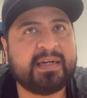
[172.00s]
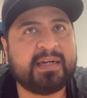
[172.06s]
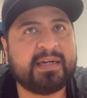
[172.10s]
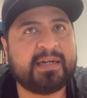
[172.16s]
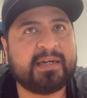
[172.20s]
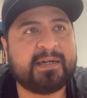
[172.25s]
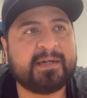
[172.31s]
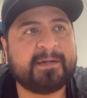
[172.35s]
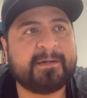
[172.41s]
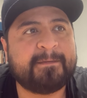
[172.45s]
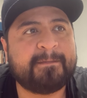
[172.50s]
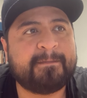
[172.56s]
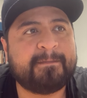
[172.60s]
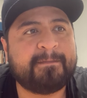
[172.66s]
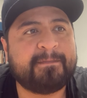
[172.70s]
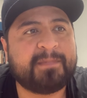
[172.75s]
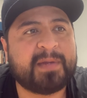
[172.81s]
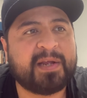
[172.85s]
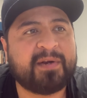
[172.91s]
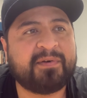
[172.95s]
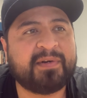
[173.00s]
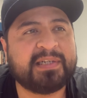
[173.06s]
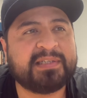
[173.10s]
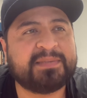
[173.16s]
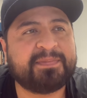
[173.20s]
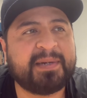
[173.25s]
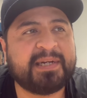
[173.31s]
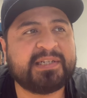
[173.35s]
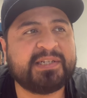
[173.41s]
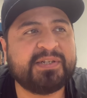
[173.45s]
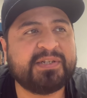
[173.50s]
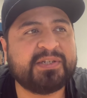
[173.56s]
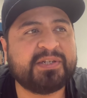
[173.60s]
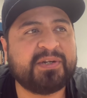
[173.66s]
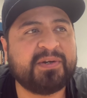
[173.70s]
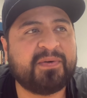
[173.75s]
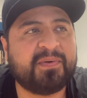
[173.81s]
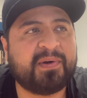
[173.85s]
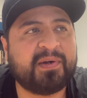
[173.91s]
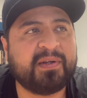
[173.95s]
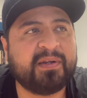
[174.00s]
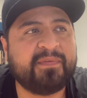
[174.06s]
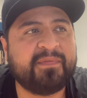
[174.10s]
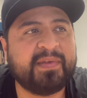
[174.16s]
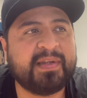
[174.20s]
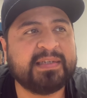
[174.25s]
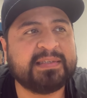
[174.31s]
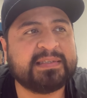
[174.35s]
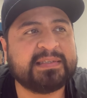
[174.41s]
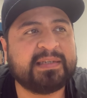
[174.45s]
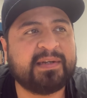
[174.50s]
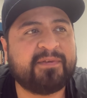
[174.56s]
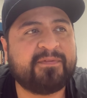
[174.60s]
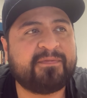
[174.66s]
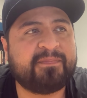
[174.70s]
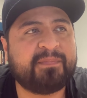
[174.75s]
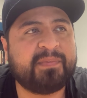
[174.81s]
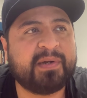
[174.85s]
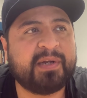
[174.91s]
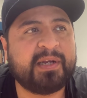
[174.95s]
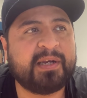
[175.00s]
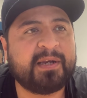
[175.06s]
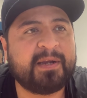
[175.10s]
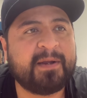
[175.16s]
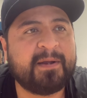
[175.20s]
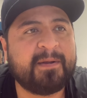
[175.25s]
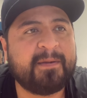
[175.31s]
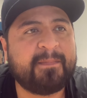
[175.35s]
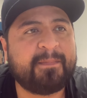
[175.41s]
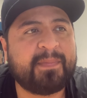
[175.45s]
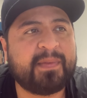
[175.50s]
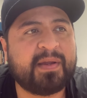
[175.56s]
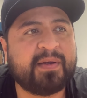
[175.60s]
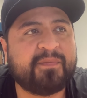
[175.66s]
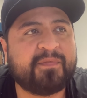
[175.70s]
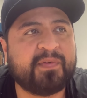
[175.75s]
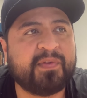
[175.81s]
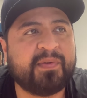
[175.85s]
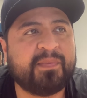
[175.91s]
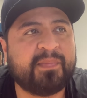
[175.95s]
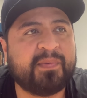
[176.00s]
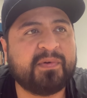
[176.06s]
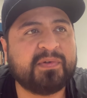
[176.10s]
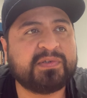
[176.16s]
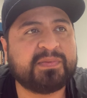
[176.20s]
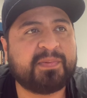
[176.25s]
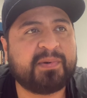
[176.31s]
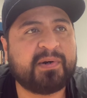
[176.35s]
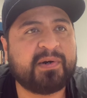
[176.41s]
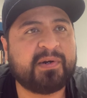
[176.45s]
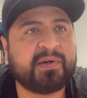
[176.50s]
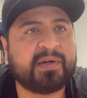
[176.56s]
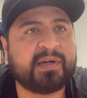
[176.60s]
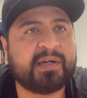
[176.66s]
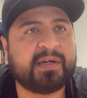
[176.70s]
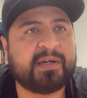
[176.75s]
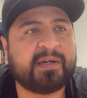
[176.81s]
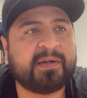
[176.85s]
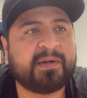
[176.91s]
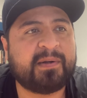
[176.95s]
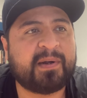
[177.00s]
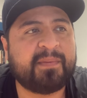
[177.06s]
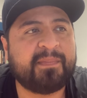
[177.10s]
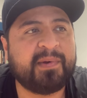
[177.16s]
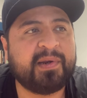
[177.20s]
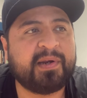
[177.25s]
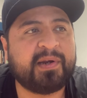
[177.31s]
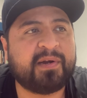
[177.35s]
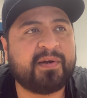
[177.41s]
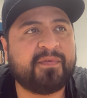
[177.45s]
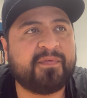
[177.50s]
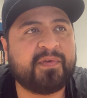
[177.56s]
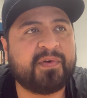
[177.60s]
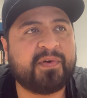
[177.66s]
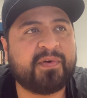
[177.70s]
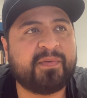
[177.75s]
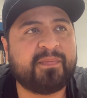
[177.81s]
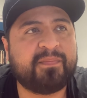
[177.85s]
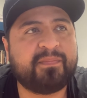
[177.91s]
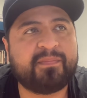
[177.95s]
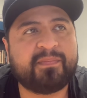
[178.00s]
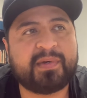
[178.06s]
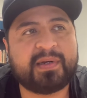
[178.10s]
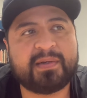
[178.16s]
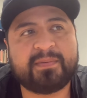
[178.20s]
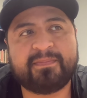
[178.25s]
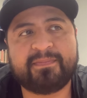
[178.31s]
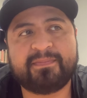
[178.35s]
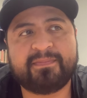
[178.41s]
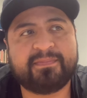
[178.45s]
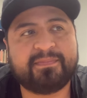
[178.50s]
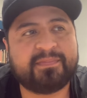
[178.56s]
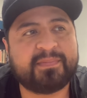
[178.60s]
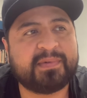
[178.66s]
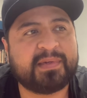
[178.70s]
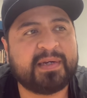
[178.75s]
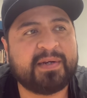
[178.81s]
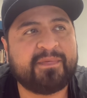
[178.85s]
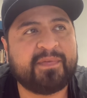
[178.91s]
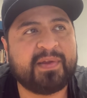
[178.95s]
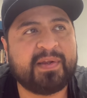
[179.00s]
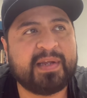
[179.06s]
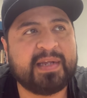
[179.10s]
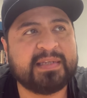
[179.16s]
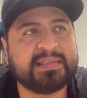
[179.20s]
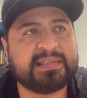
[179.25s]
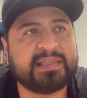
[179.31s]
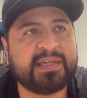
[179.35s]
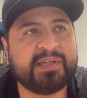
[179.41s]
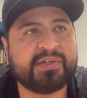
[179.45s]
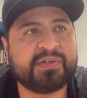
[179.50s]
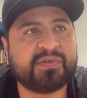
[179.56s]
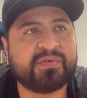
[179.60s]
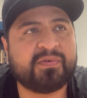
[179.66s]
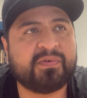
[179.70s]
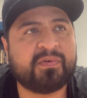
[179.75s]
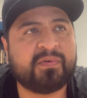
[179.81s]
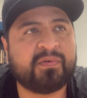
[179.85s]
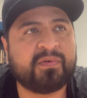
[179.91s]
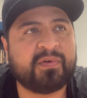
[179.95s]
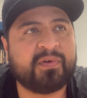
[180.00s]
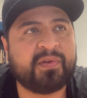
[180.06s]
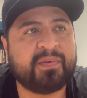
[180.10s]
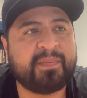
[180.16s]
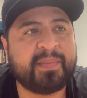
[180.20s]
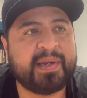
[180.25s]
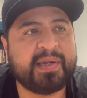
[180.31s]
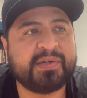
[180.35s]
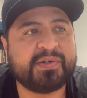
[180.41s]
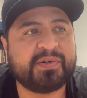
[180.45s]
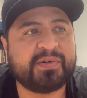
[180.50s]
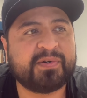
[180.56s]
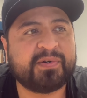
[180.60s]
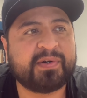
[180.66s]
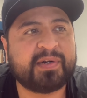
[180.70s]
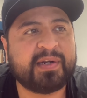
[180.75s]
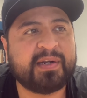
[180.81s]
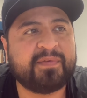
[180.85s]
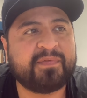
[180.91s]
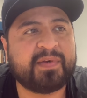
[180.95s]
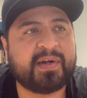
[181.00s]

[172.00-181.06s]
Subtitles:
I don't expect you to know all of this stuff, but for the most part, I'm going to cover kind of the essential or the major kind of